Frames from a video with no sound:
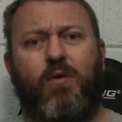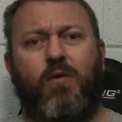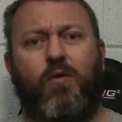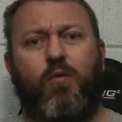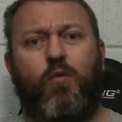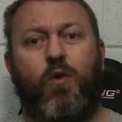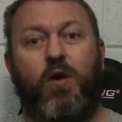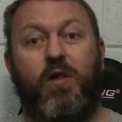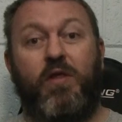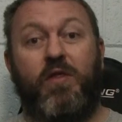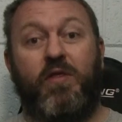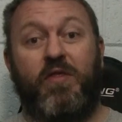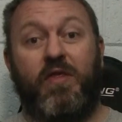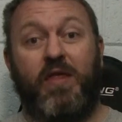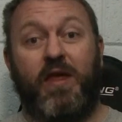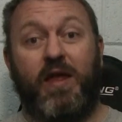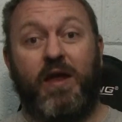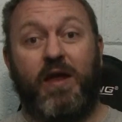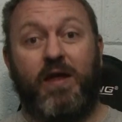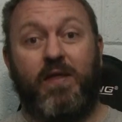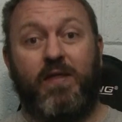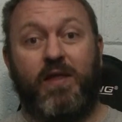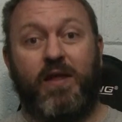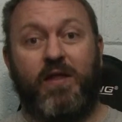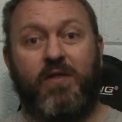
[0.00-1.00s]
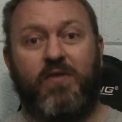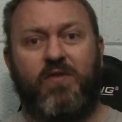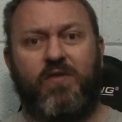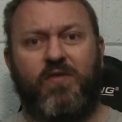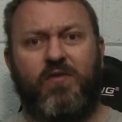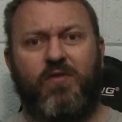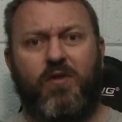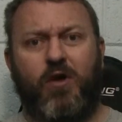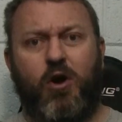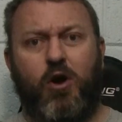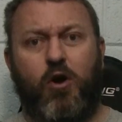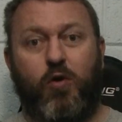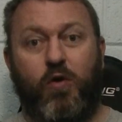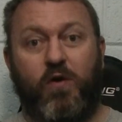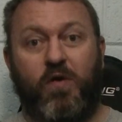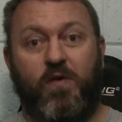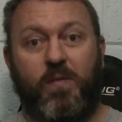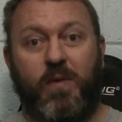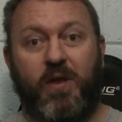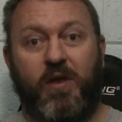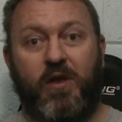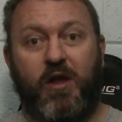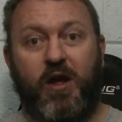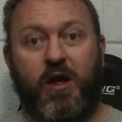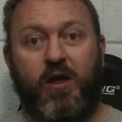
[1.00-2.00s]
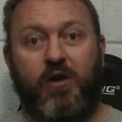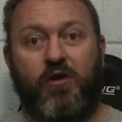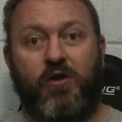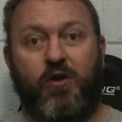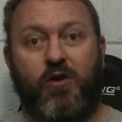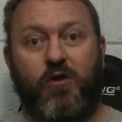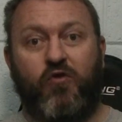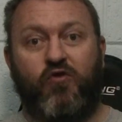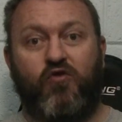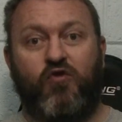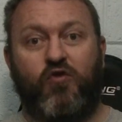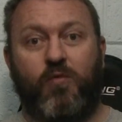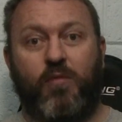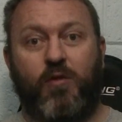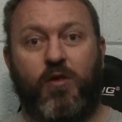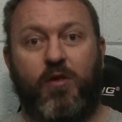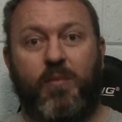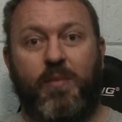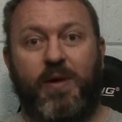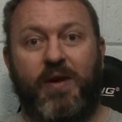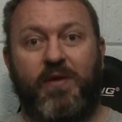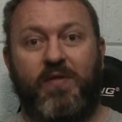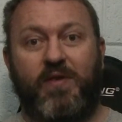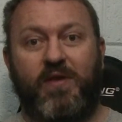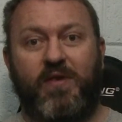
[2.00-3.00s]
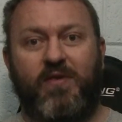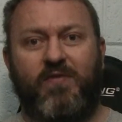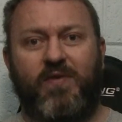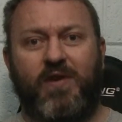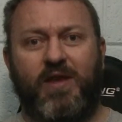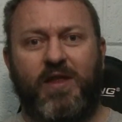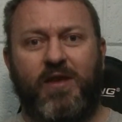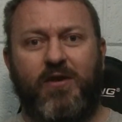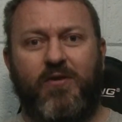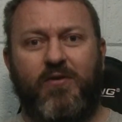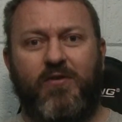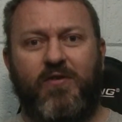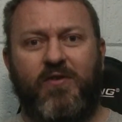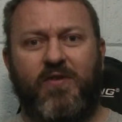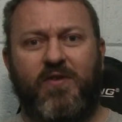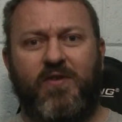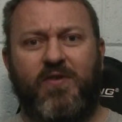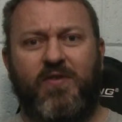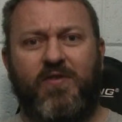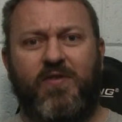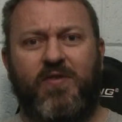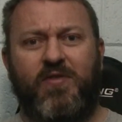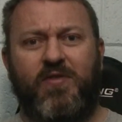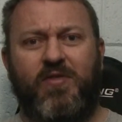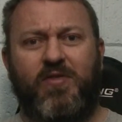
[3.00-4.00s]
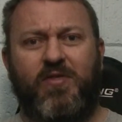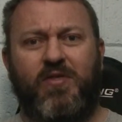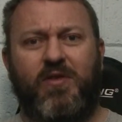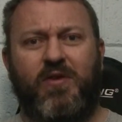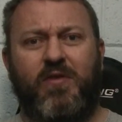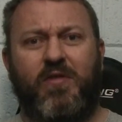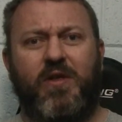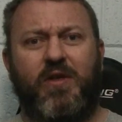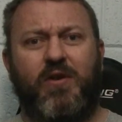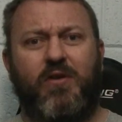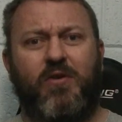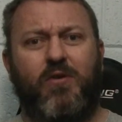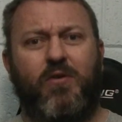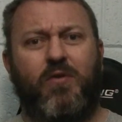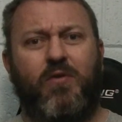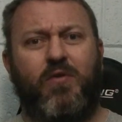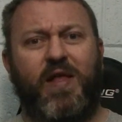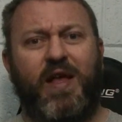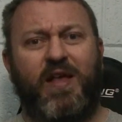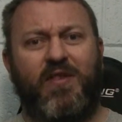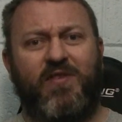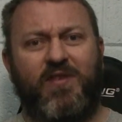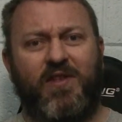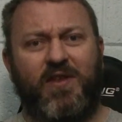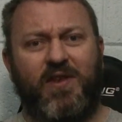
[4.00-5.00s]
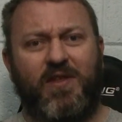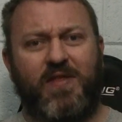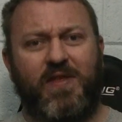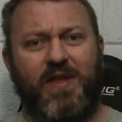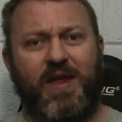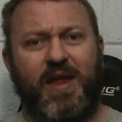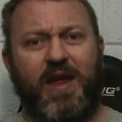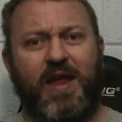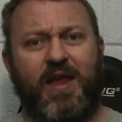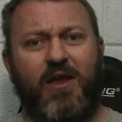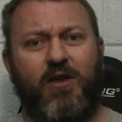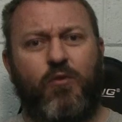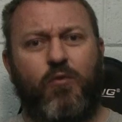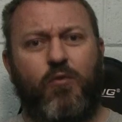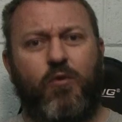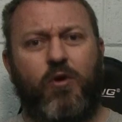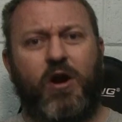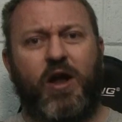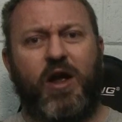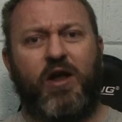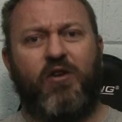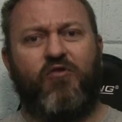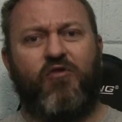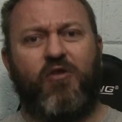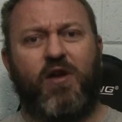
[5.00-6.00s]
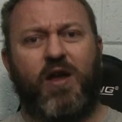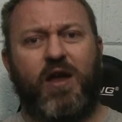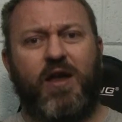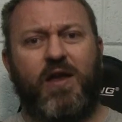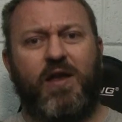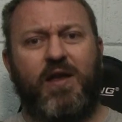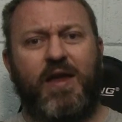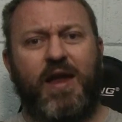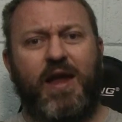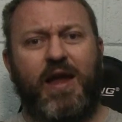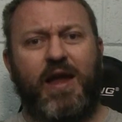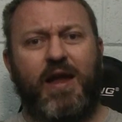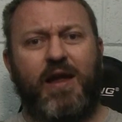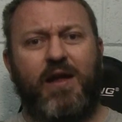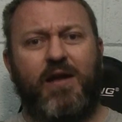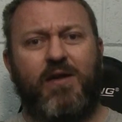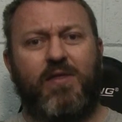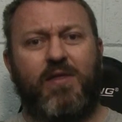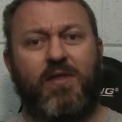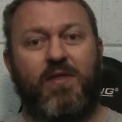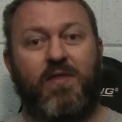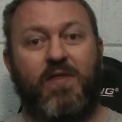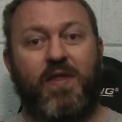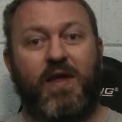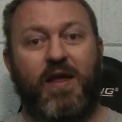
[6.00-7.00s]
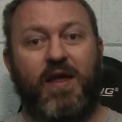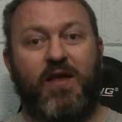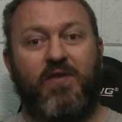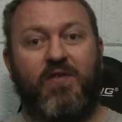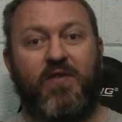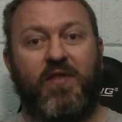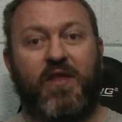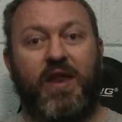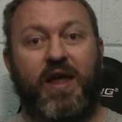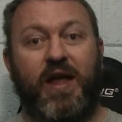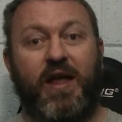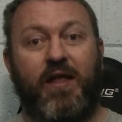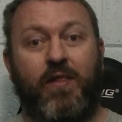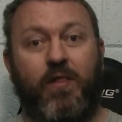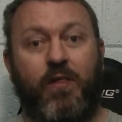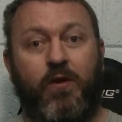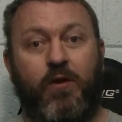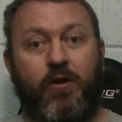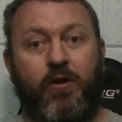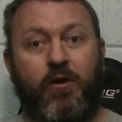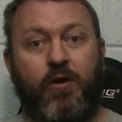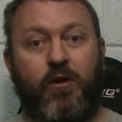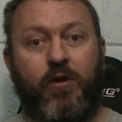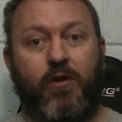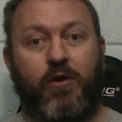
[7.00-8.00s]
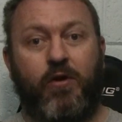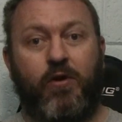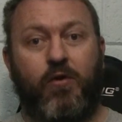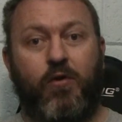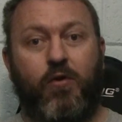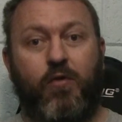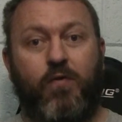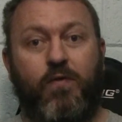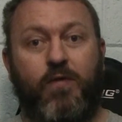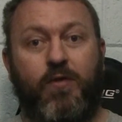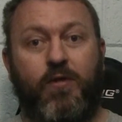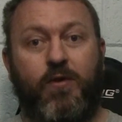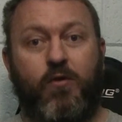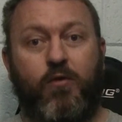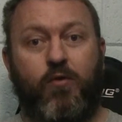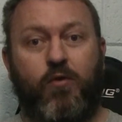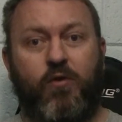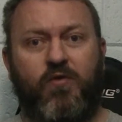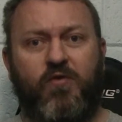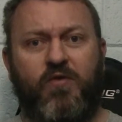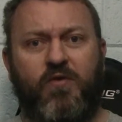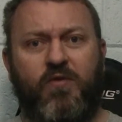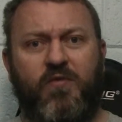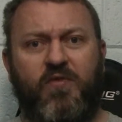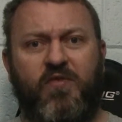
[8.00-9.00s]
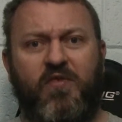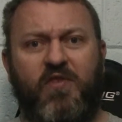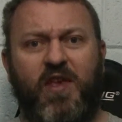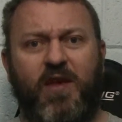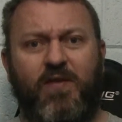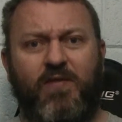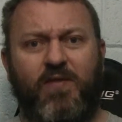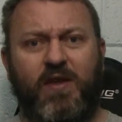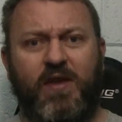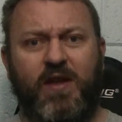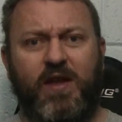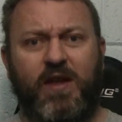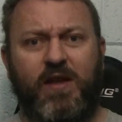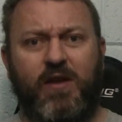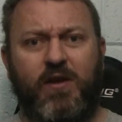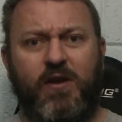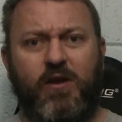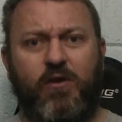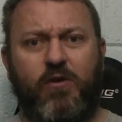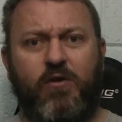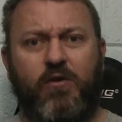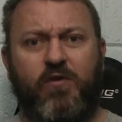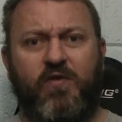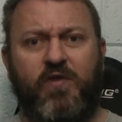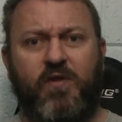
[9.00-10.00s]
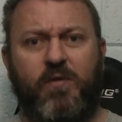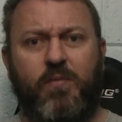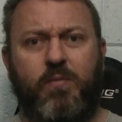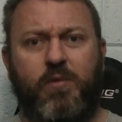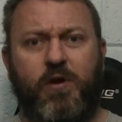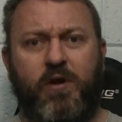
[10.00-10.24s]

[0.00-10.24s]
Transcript: One thing that's always been non-negotiable about these videos is the little lesson at the end, where I try and take the things that I learned over the course of 17 years in